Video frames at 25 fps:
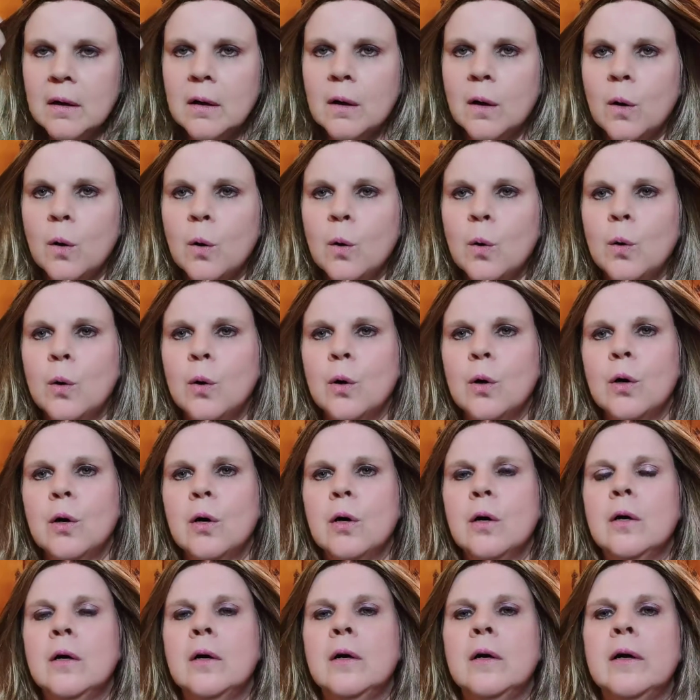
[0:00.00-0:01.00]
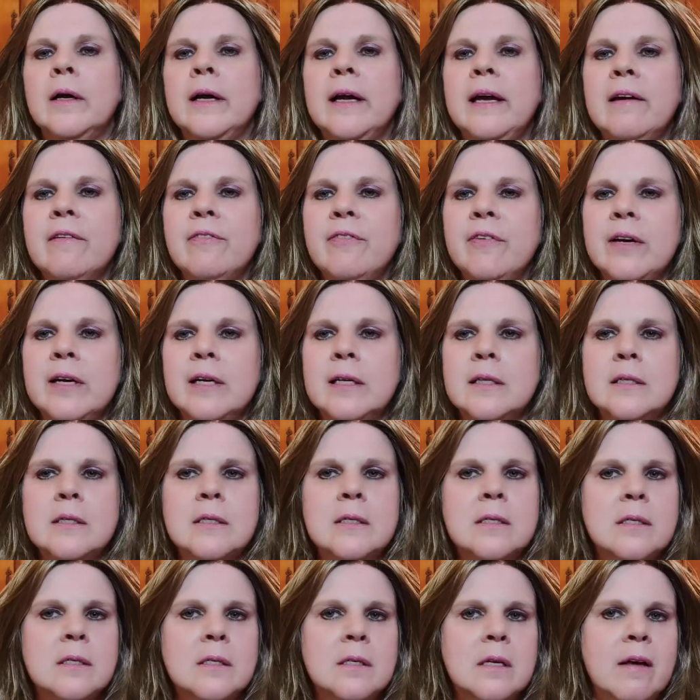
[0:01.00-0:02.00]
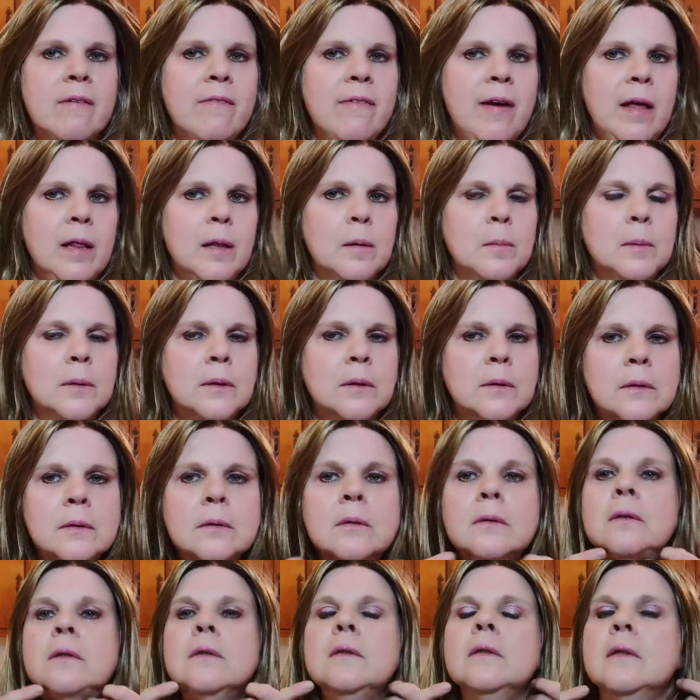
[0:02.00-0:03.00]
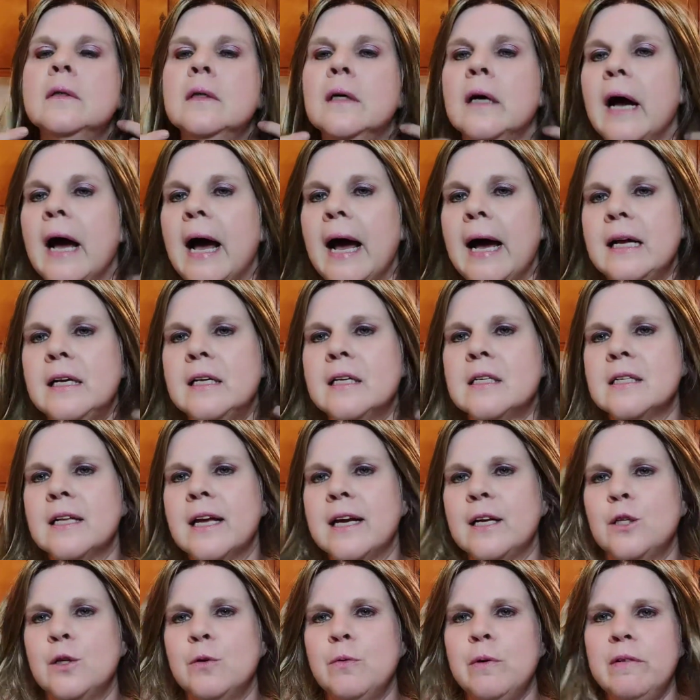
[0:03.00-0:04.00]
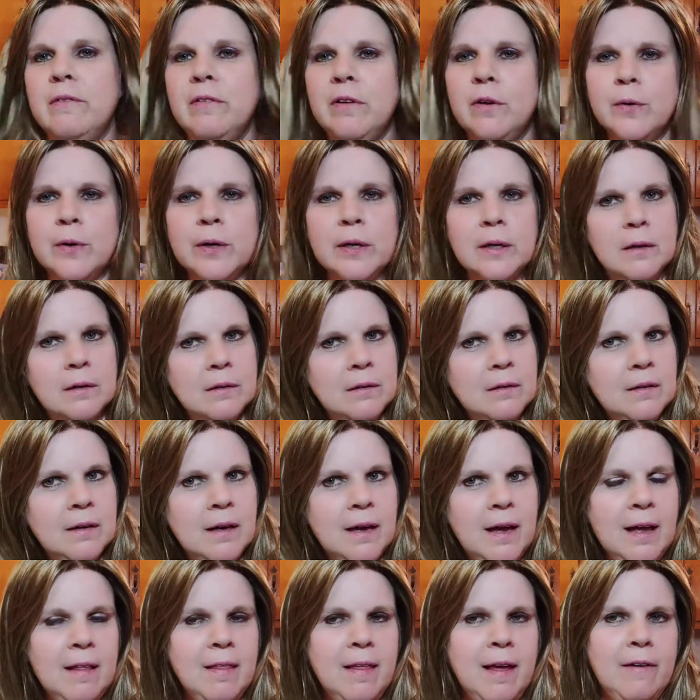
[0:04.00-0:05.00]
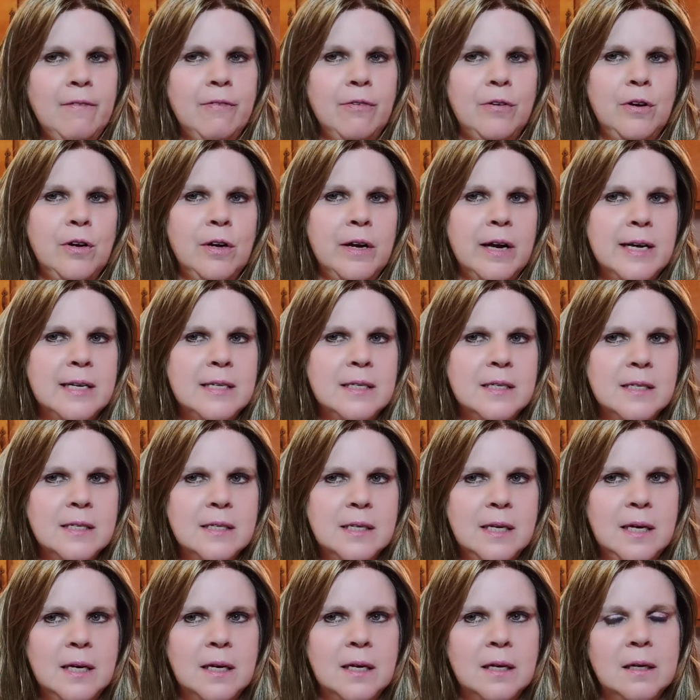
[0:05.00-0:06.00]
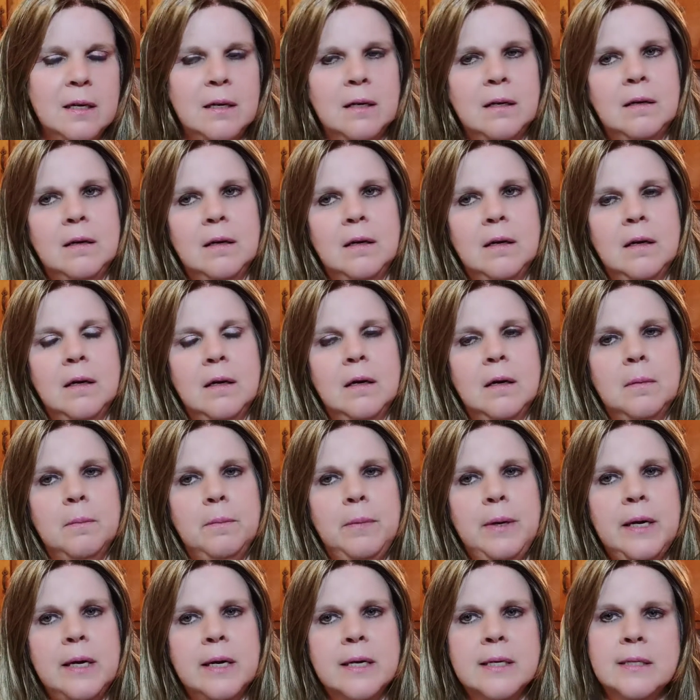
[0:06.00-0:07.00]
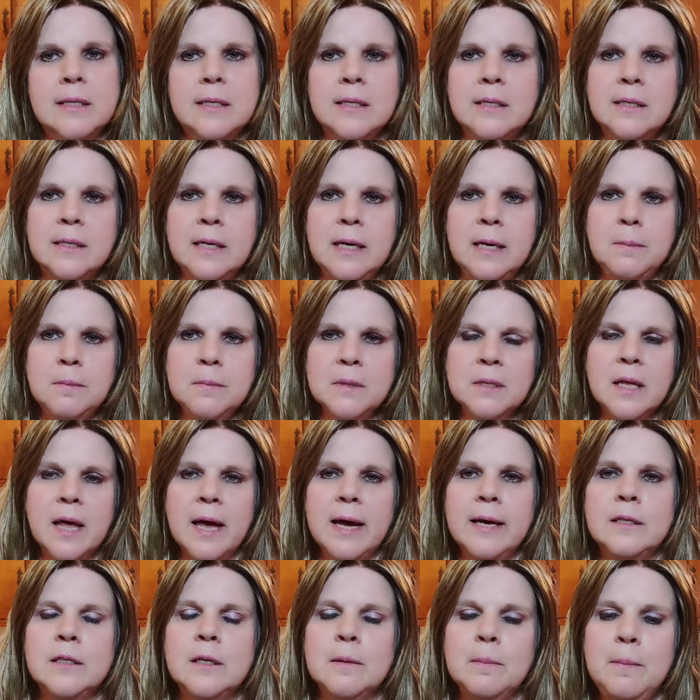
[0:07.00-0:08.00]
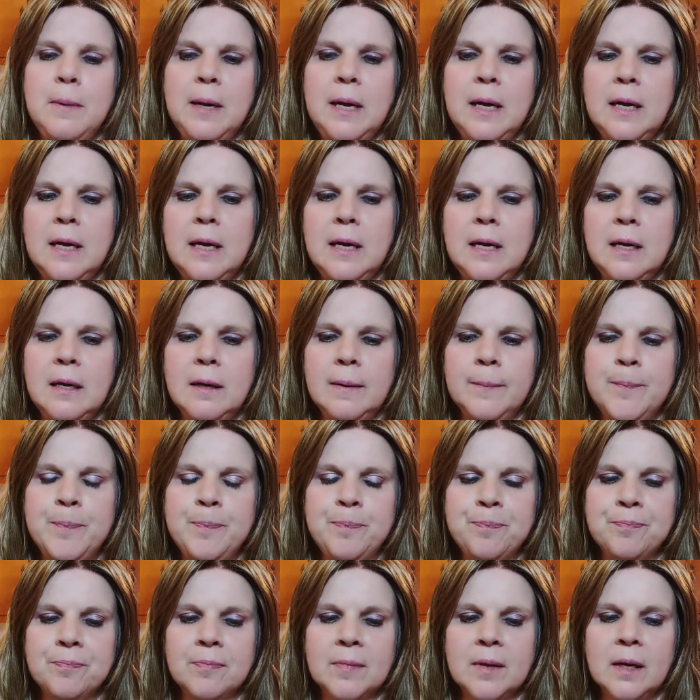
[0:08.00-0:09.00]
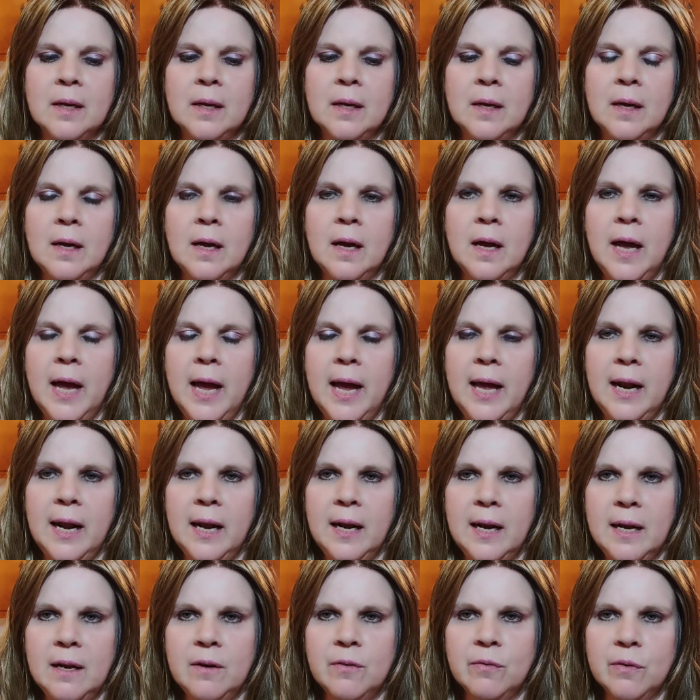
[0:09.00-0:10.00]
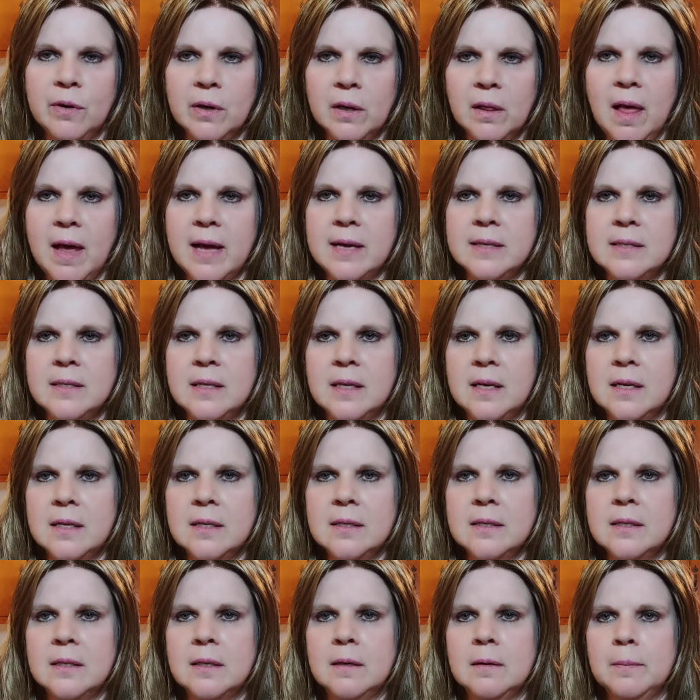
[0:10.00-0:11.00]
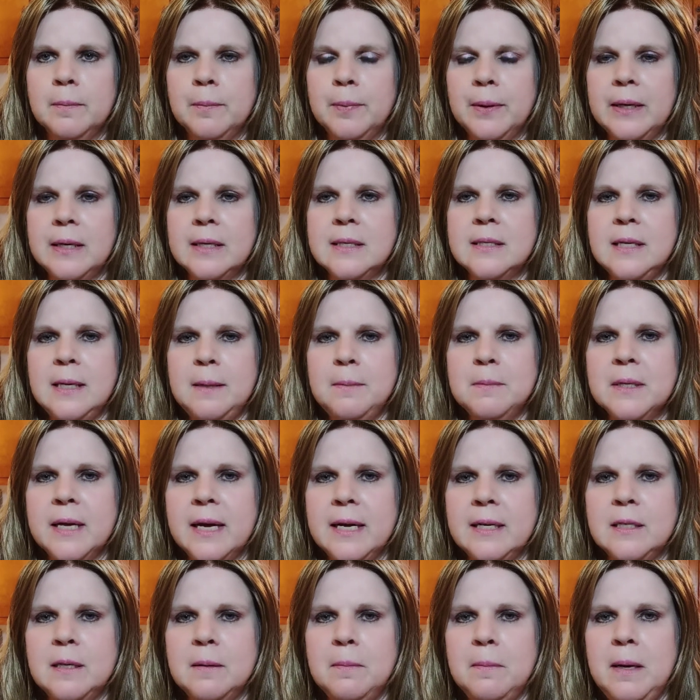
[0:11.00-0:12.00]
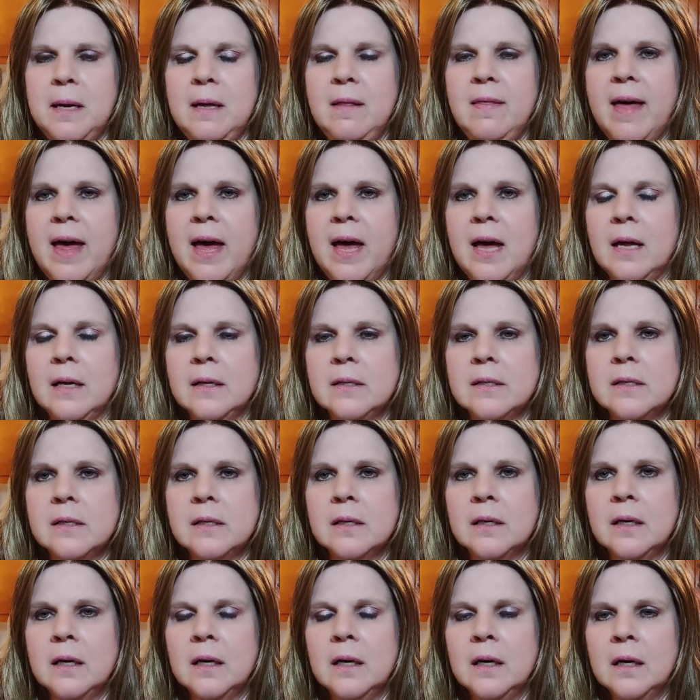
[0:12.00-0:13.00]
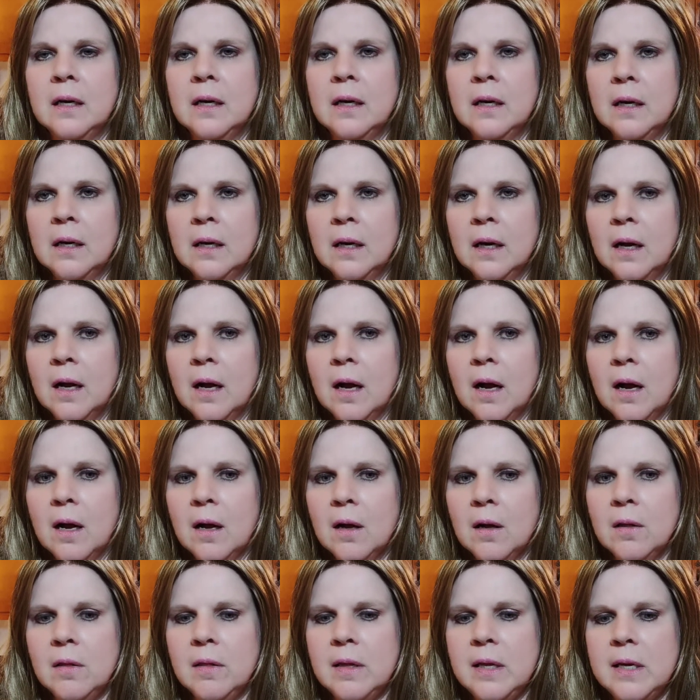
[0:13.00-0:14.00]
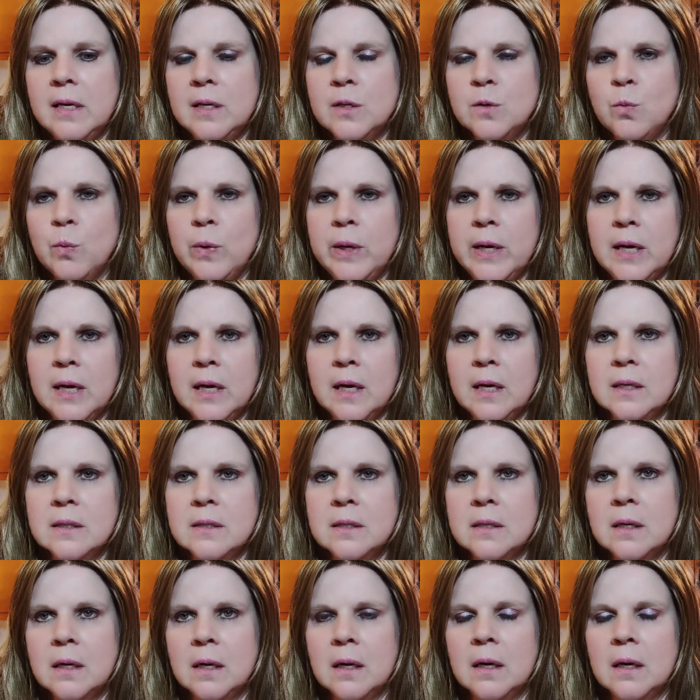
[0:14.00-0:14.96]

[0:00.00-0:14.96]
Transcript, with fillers: or if it's available. I just like to review it. I like for you guys to see it because it seems like to me, and I didn't realize this, but it seems like to me that all these wigs